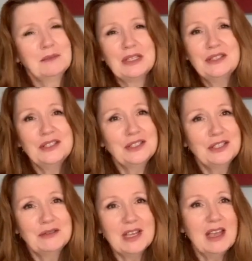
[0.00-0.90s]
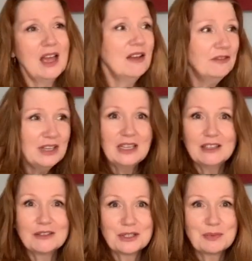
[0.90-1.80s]
It's just too tight. I feel it
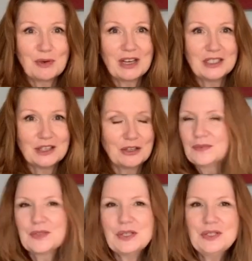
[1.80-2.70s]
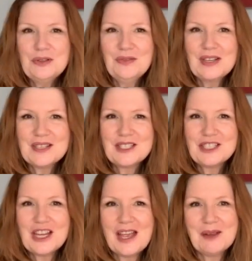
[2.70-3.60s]
looks sprayed on. So I do feel it's a
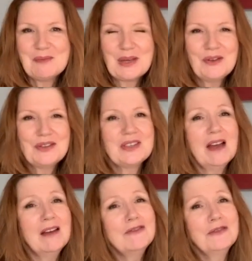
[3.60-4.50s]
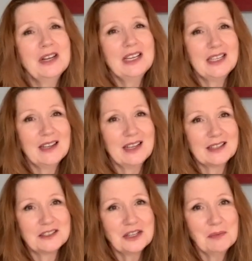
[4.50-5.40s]
shame because I really
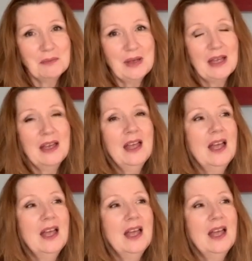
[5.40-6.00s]
like the jumper.